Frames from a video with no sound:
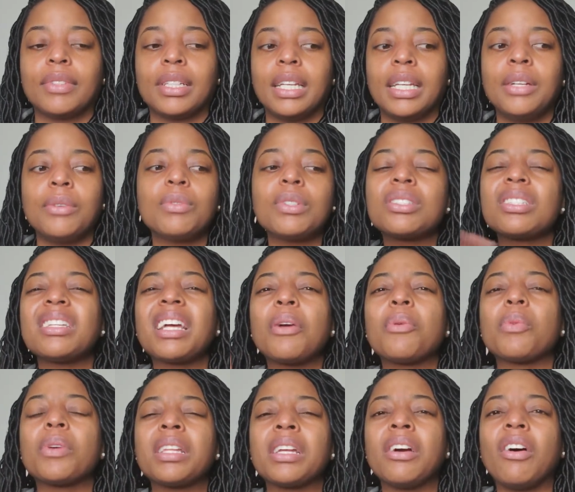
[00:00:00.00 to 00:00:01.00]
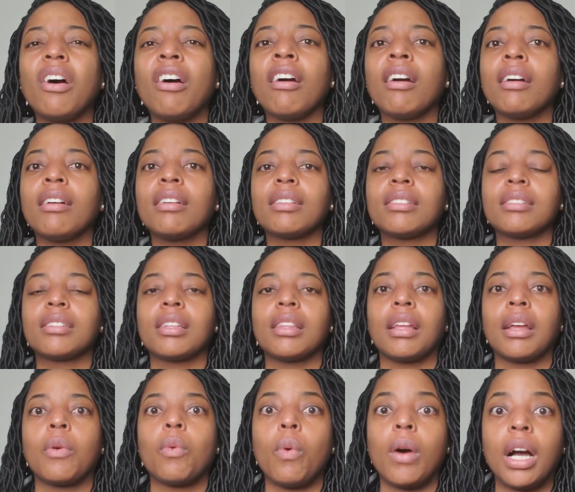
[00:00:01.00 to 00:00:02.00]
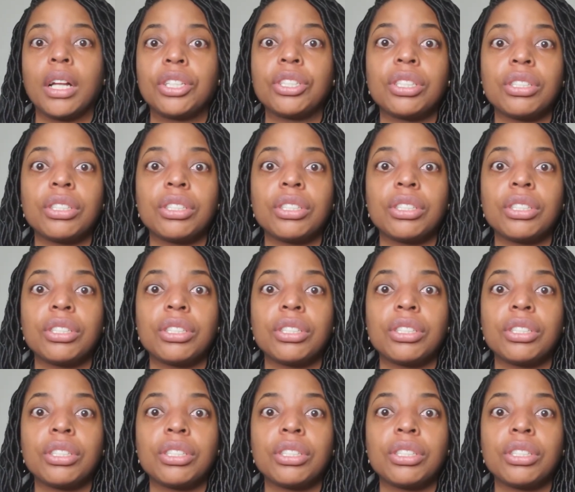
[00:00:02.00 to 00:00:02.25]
It was like really hard to like watch